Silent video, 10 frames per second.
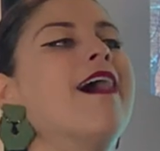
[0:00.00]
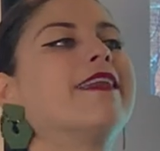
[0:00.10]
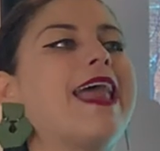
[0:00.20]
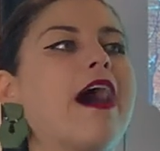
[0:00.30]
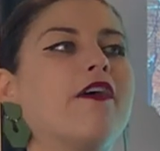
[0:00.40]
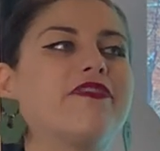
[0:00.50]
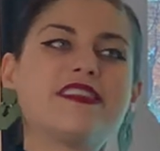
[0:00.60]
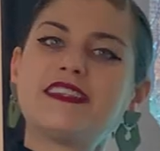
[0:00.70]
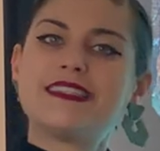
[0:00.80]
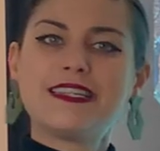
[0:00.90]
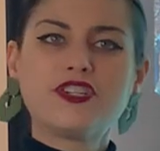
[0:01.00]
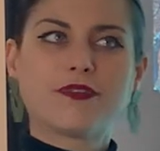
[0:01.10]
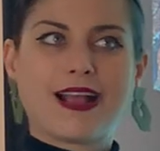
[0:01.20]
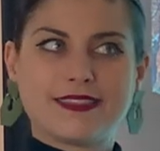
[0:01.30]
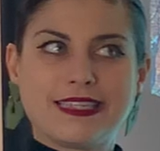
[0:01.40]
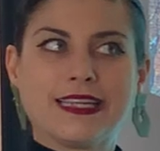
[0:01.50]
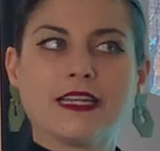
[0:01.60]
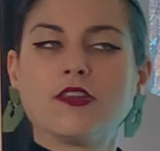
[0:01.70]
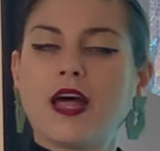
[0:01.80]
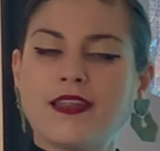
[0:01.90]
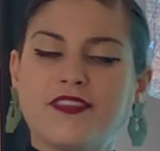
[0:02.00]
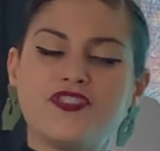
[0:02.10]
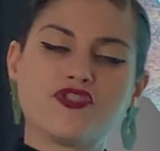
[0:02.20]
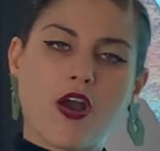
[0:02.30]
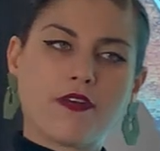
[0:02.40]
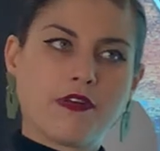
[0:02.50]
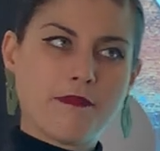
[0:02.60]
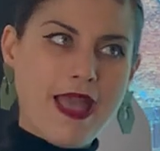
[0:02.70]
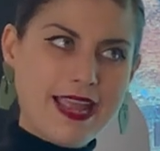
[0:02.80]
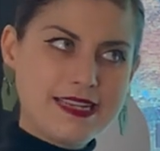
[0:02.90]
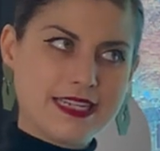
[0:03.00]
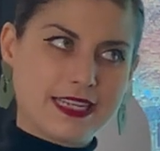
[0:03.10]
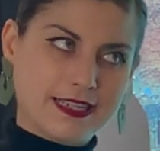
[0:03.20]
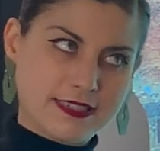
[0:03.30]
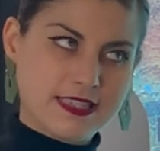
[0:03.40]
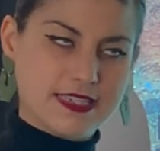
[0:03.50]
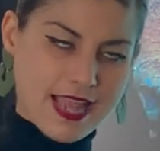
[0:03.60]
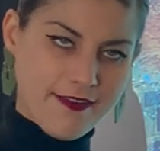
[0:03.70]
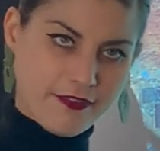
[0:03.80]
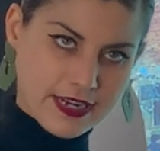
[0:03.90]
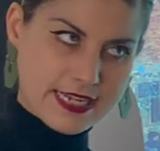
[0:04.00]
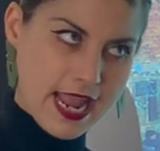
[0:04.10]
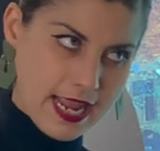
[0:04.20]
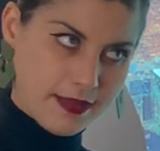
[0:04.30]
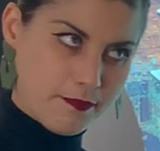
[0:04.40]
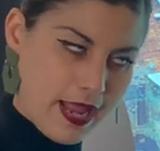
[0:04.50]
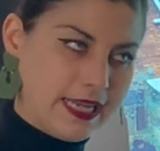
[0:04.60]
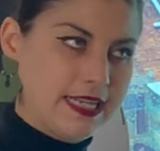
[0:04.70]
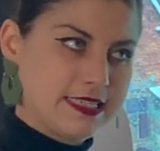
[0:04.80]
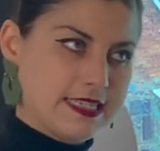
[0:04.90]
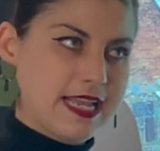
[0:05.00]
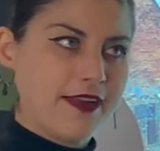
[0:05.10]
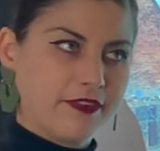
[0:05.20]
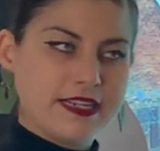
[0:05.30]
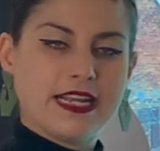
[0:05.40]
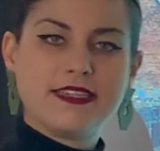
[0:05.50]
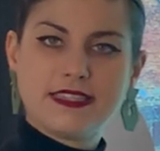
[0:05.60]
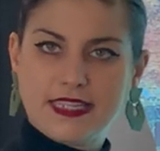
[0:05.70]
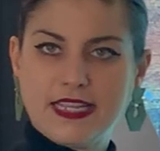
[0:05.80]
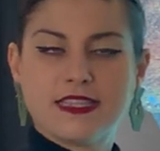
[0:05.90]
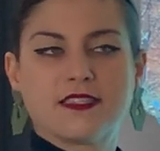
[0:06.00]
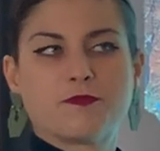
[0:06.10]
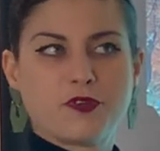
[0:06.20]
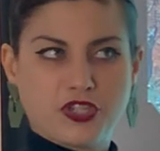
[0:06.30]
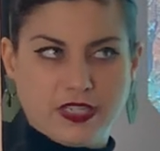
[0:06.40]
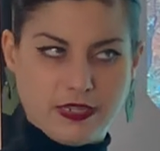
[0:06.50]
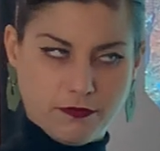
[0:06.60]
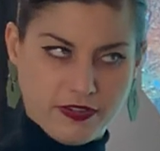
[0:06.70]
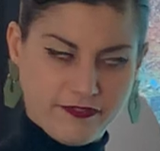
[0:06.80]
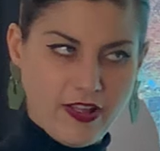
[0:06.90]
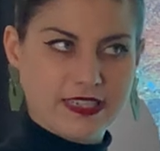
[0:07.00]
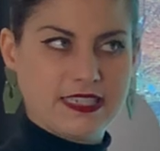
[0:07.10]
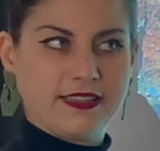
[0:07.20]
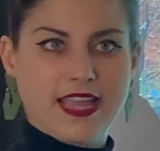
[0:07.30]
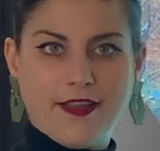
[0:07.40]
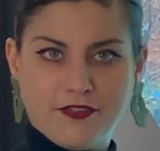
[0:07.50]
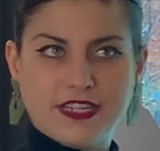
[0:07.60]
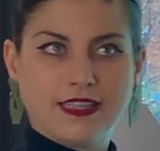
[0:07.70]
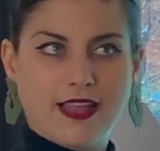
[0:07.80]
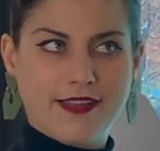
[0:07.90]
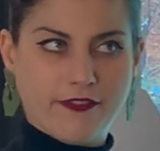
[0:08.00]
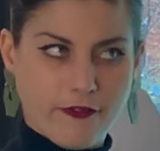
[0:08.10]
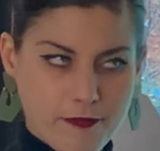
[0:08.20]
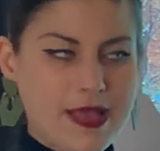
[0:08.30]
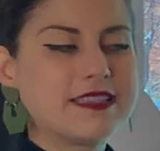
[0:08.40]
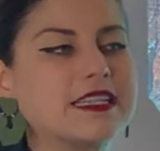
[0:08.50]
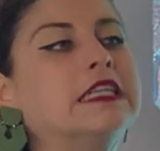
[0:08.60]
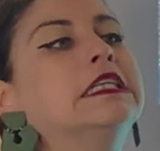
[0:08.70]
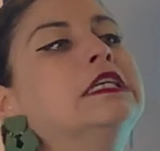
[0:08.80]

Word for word: Now, this is interesting in a lot of these genre paintings, these everyday paintings, these everyday scenes, especially reflecting the everyday life of a peasant,